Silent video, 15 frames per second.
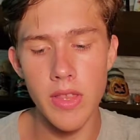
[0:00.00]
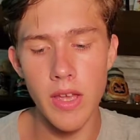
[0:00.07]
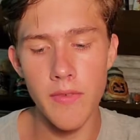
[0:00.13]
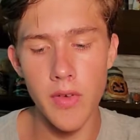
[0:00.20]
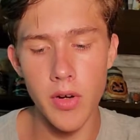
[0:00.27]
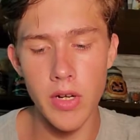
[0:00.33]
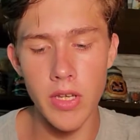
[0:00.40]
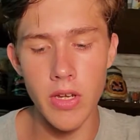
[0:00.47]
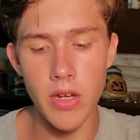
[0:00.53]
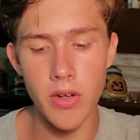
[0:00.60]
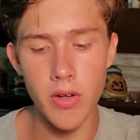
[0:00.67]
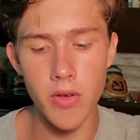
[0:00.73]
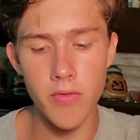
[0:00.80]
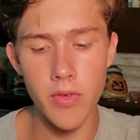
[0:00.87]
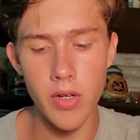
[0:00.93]
I've already gone
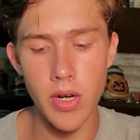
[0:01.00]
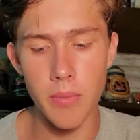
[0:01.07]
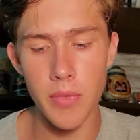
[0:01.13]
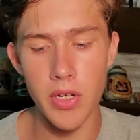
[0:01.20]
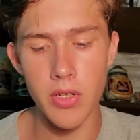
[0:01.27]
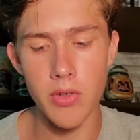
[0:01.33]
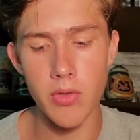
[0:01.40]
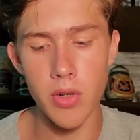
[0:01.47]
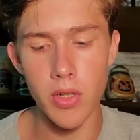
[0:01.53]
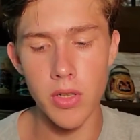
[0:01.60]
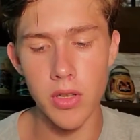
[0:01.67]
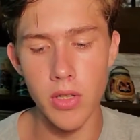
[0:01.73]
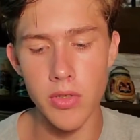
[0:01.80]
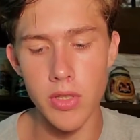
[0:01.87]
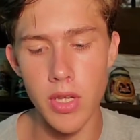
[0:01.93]
over. I'm gonna do a
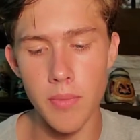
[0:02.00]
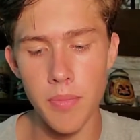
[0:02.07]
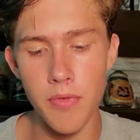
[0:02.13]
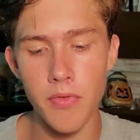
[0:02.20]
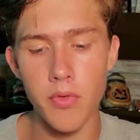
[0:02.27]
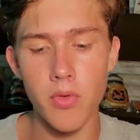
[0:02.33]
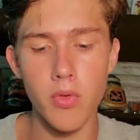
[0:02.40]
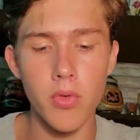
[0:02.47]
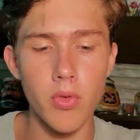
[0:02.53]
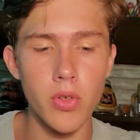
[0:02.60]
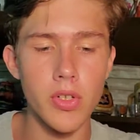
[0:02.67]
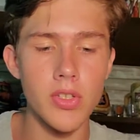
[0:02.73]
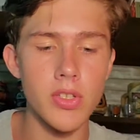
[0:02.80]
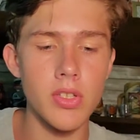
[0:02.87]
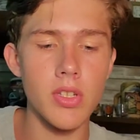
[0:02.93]
close-up, of
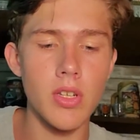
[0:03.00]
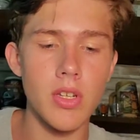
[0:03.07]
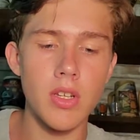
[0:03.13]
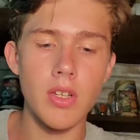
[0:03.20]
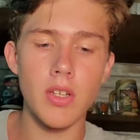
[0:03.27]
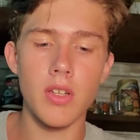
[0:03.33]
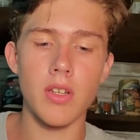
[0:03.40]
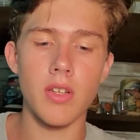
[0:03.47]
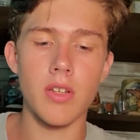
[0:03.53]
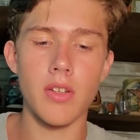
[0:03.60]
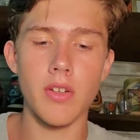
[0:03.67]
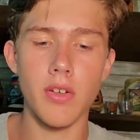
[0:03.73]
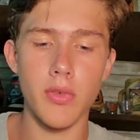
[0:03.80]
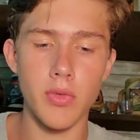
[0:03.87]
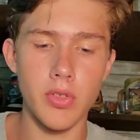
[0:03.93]
course.
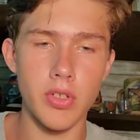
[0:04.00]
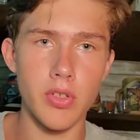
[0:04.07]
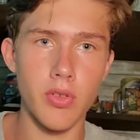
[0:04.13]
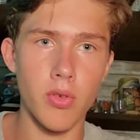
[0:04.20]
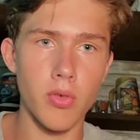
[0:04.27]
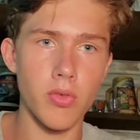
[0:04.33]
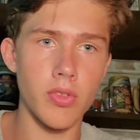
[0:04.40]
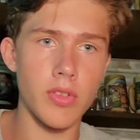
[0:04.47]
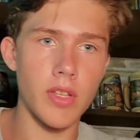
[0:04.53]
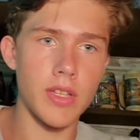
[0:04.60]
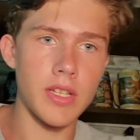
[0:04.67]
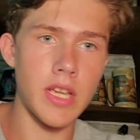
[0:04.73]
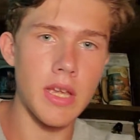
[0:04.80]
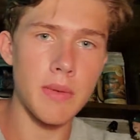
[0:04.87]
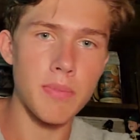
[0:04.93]
Here, we'll just hold the
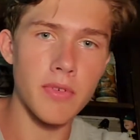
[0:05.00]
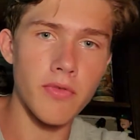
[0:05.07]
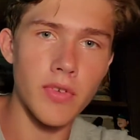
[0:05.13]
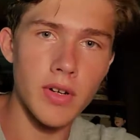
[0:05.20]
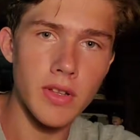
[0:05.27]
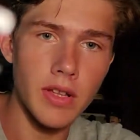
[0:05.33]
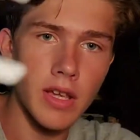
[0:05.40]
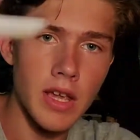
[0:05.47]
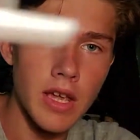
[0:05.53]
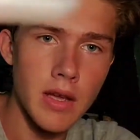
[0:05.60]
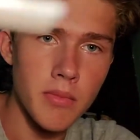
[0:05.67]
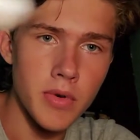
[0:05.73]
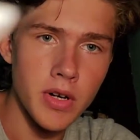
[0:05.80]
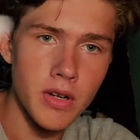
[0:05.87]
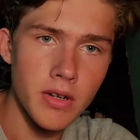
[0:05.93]
tape in front of the
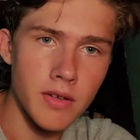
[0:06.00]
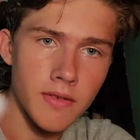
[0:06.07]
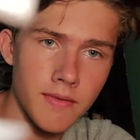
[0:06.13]
camera.